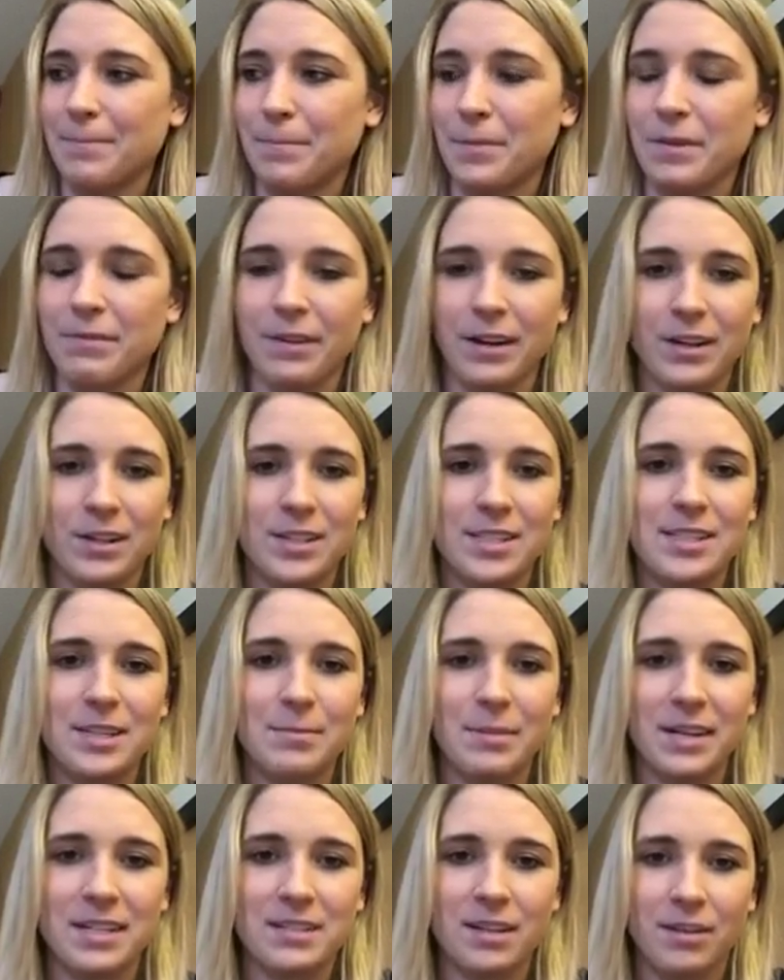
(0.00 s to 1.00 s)
if I could see
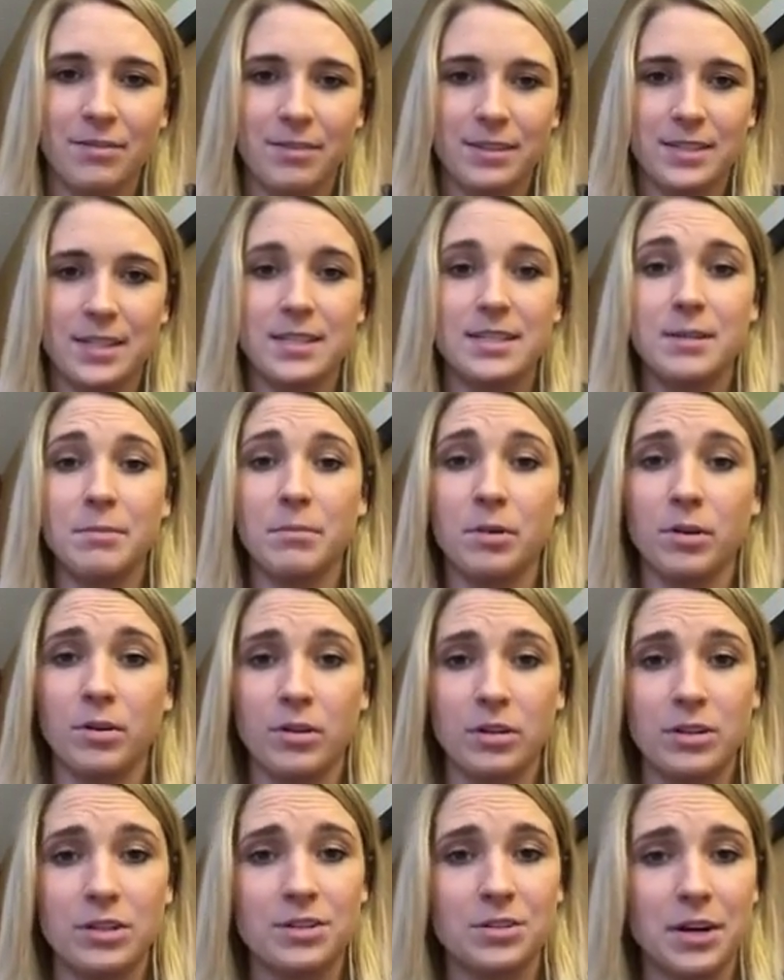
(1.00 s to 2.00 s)
myself as a symbol
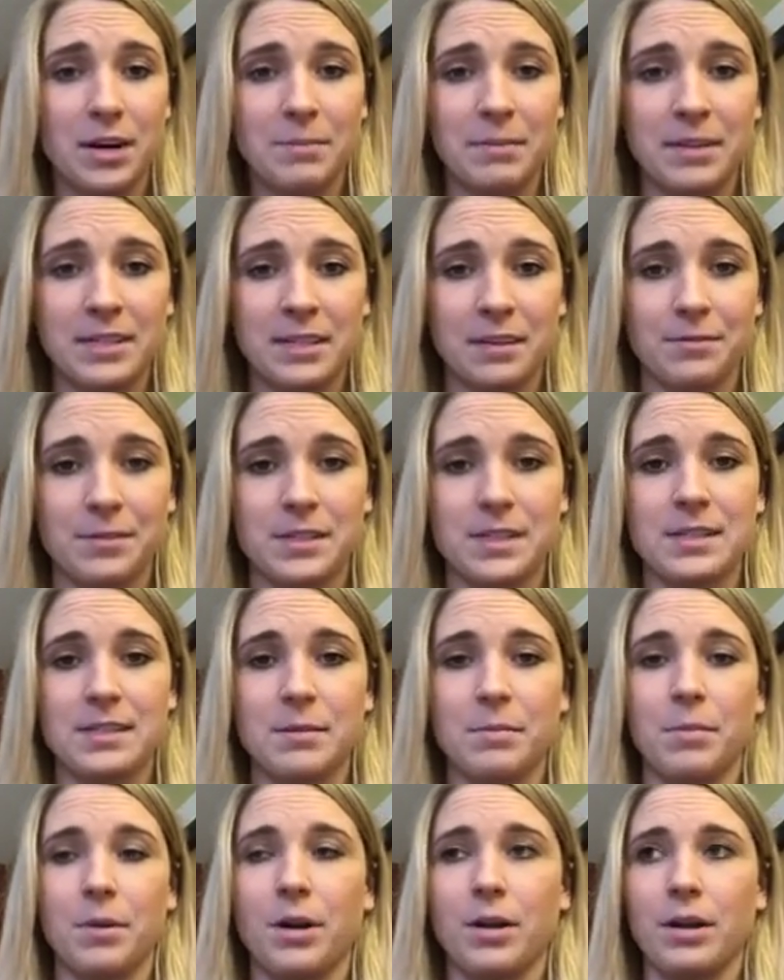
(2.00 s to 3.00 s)
or describe myself as a
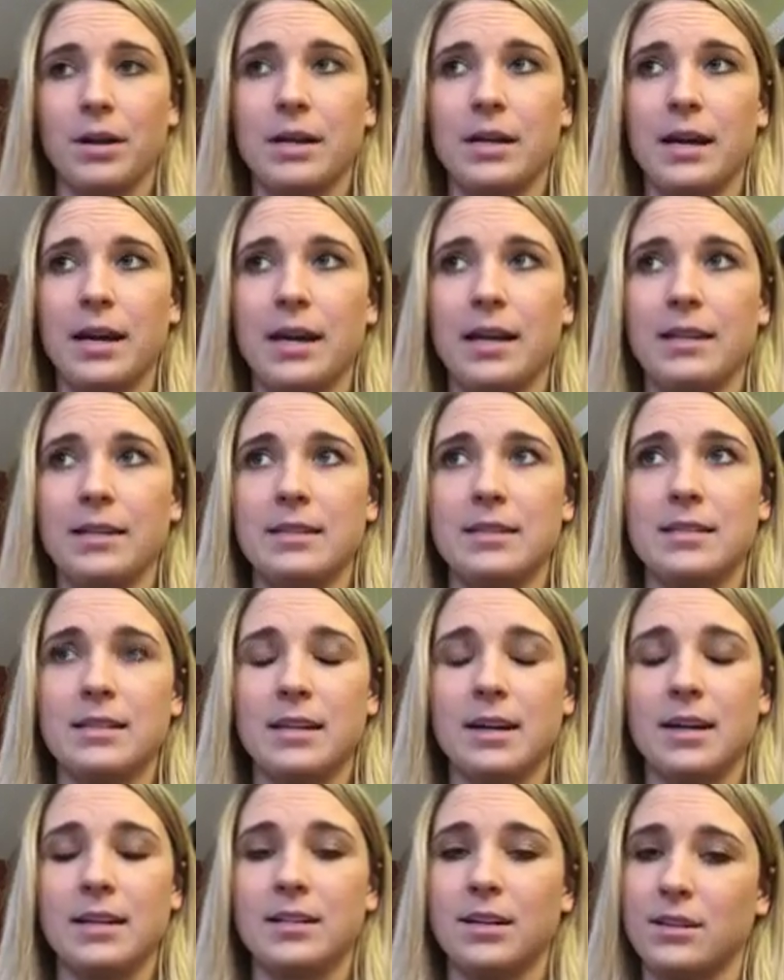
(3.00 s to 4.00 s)
symbol, and
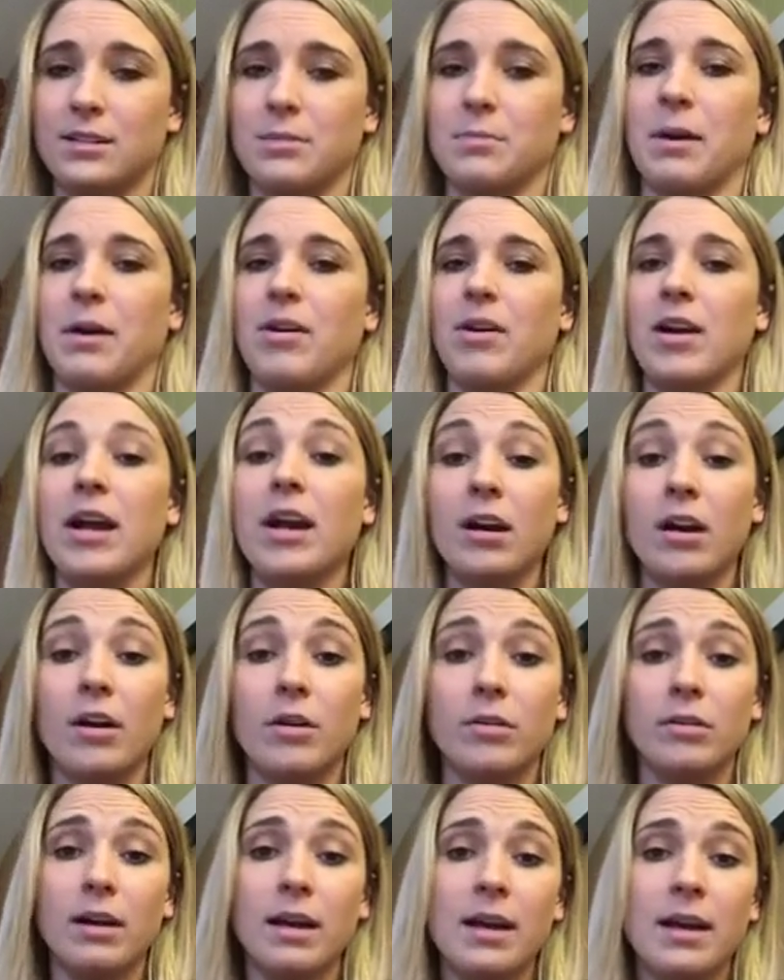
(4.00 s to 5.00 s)
I talked about an arrow.